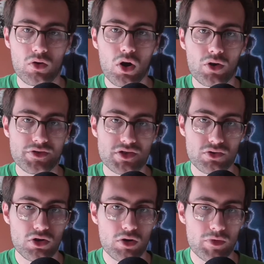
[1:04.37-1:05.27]
on
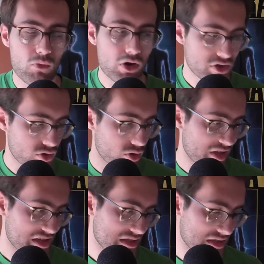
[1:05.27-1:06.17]
Storm and what Storm
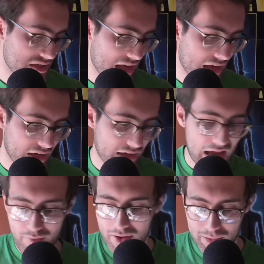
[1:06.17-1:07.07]
does as a deck and
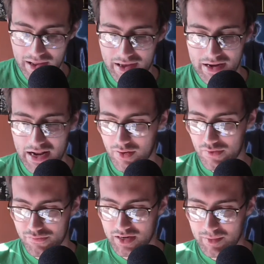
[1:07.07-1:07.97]
how I play it and how I
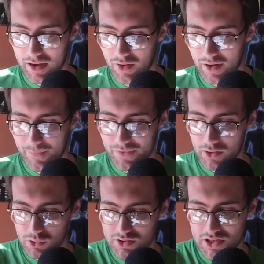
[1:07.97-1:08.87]
feel about it. And
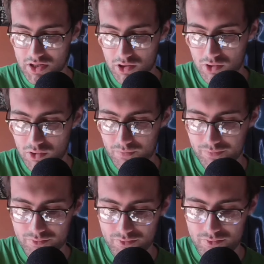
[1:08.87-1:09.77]
also,
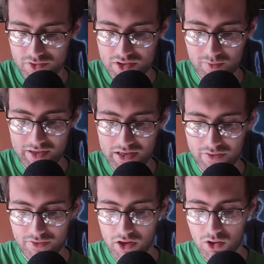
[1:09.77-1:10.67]
it's going to be kind of
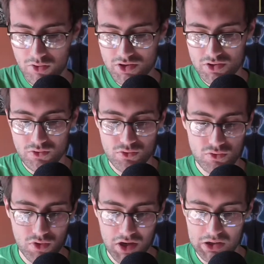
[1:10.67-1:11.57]
an
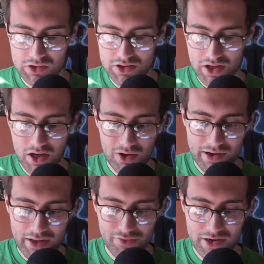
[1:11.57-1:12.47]
old-school, old-style
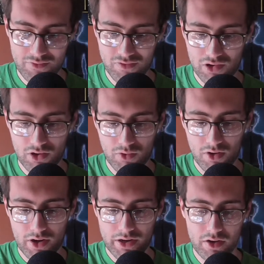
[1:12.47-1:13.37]
FNM vlog where
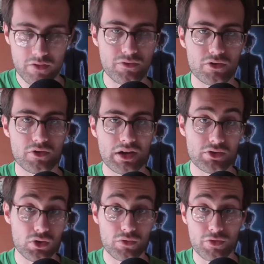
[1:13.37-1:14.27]
I go through and I
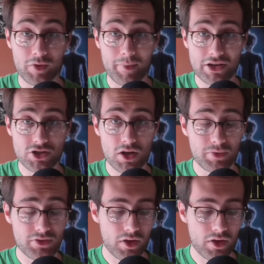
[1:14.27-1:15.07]
talk through my matchups